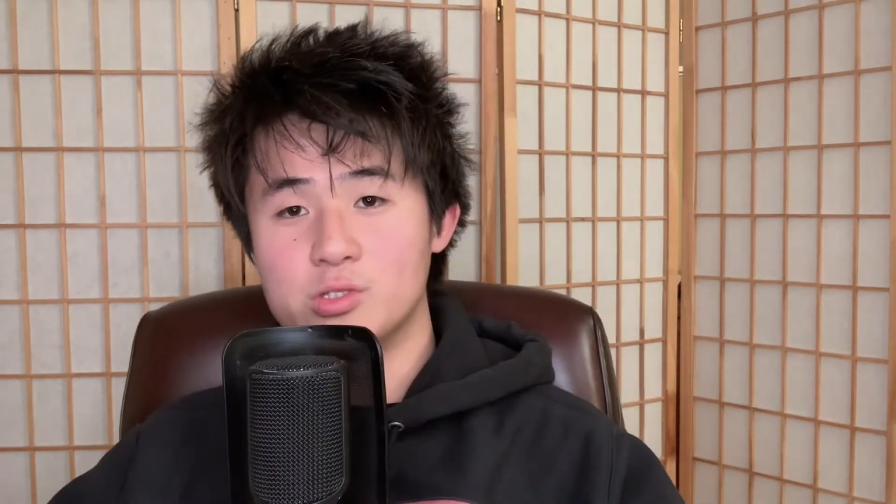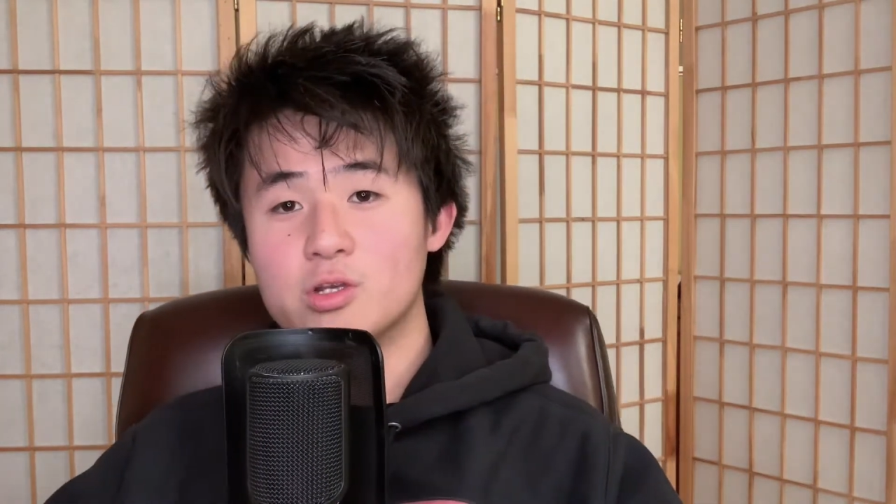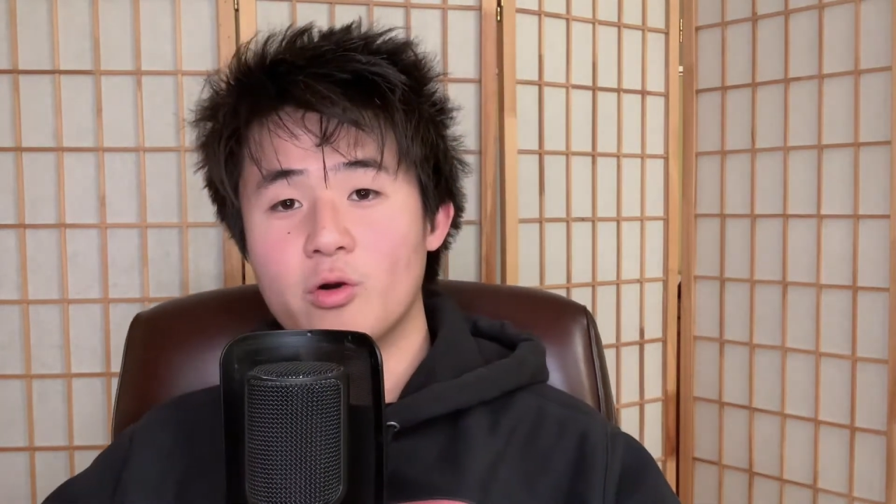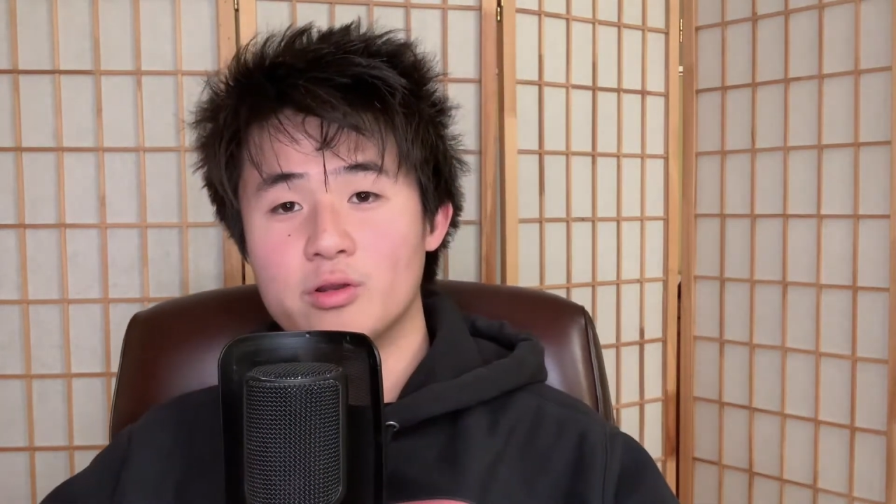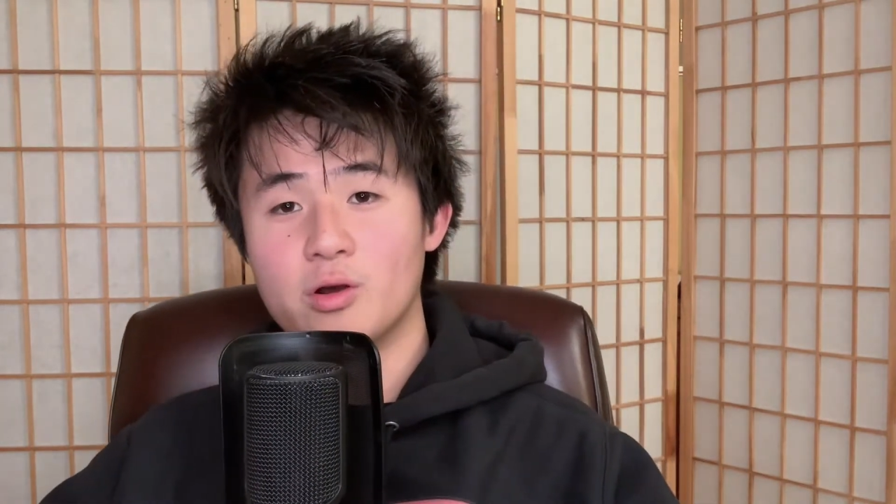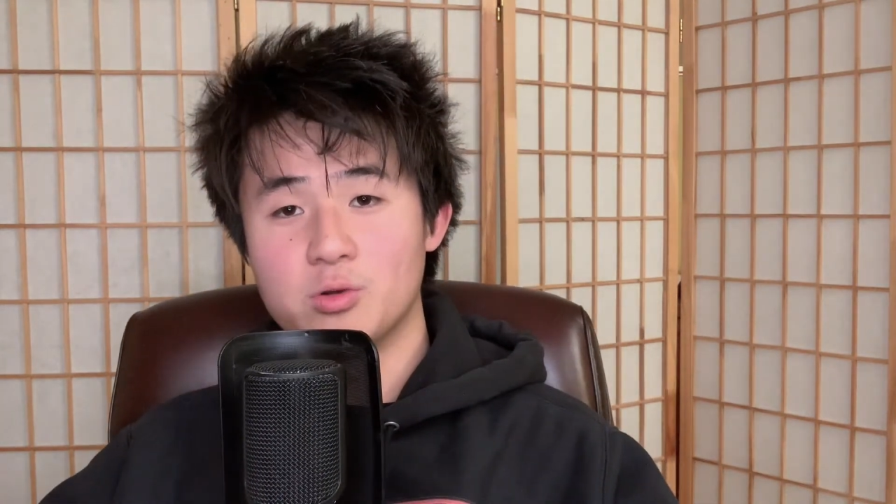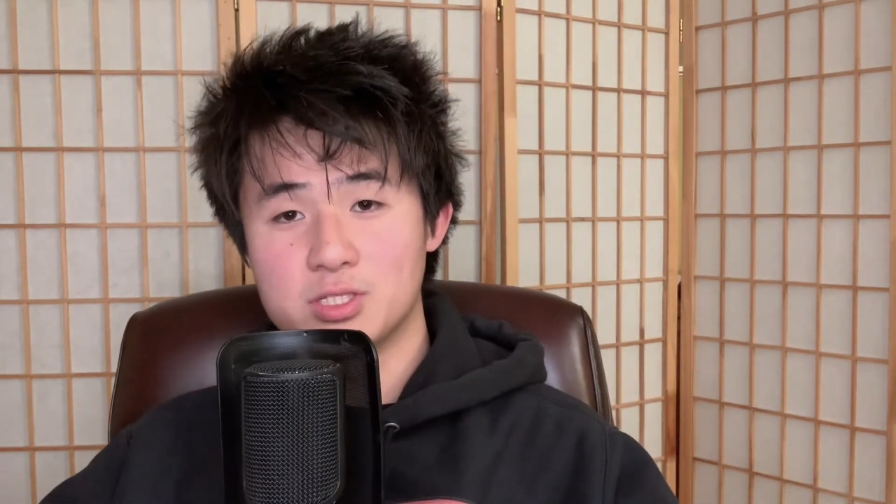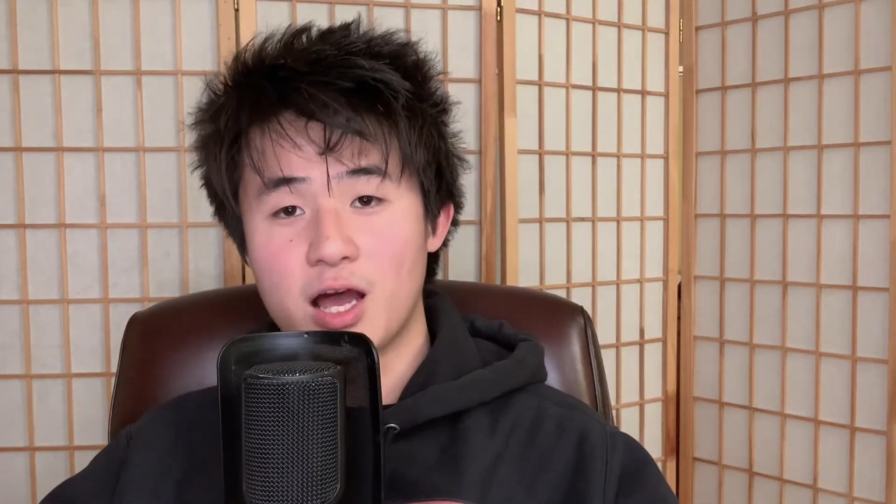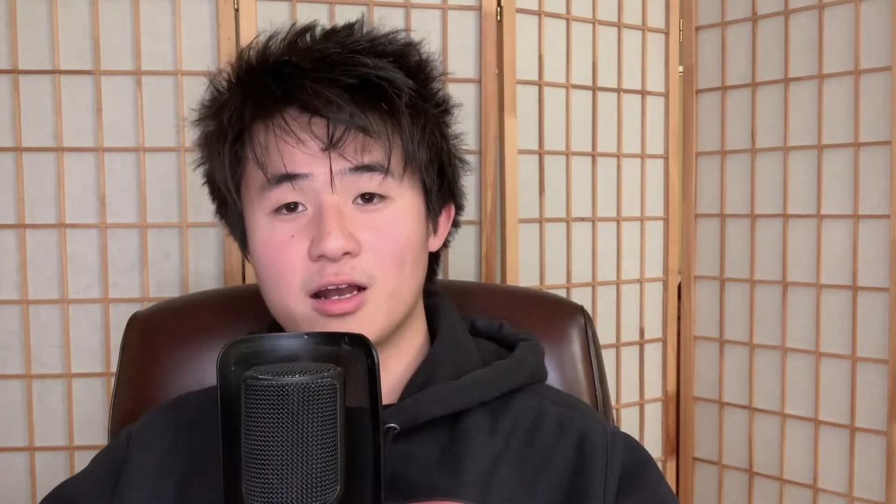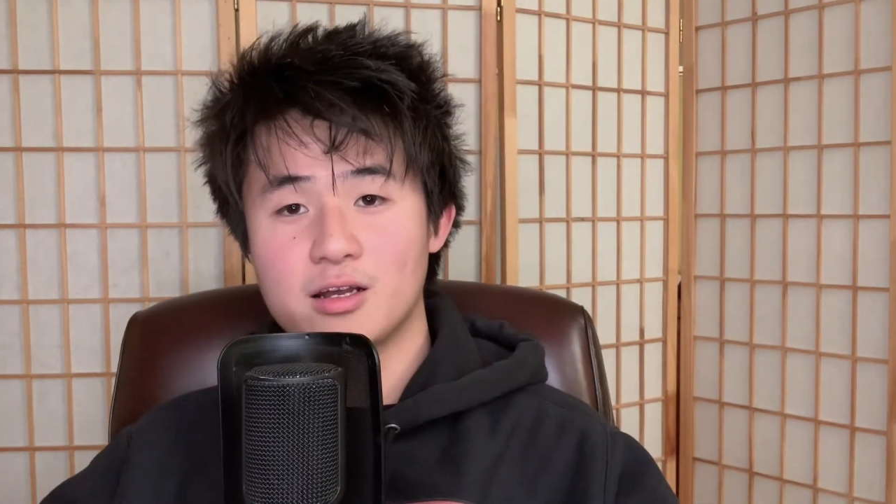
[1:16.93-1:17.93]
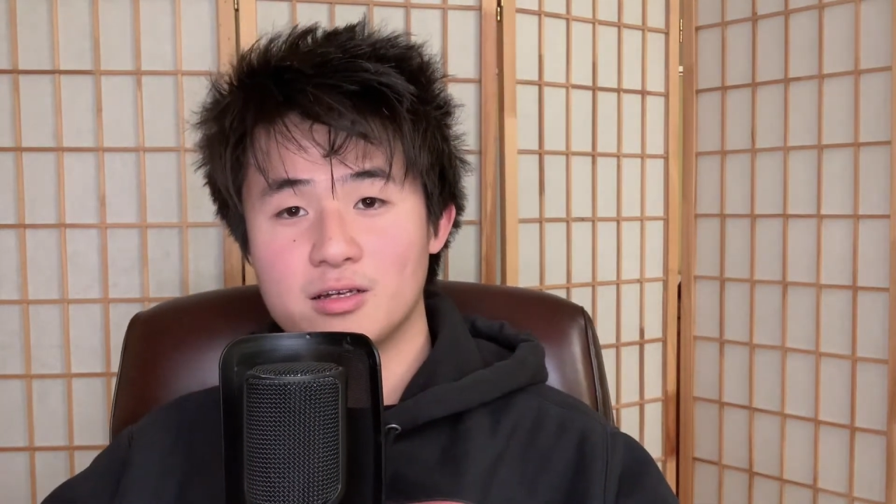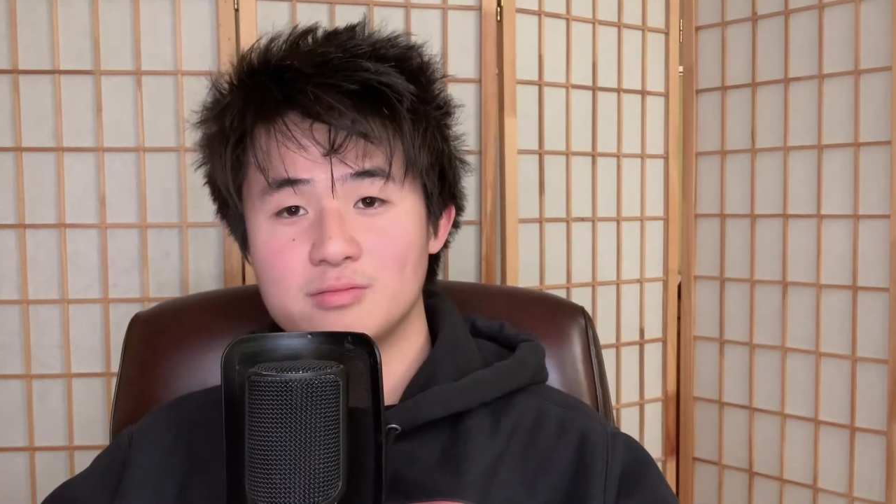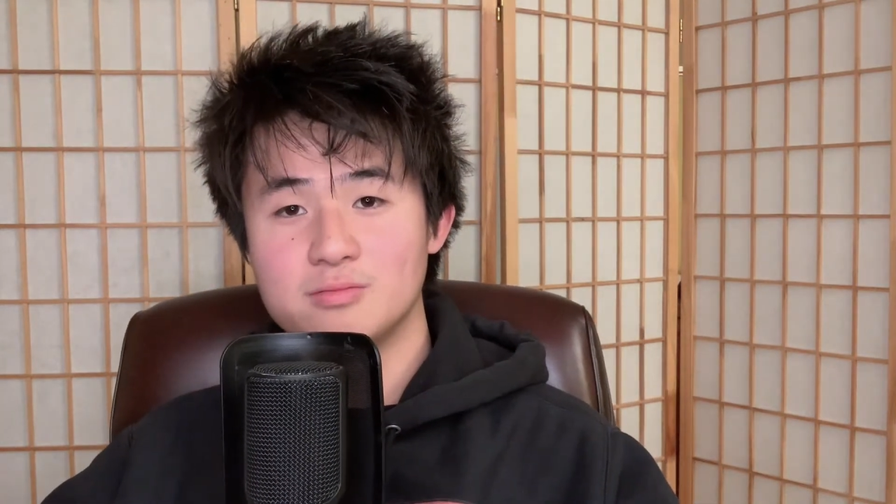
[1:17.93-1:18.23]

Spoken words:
going to Osaka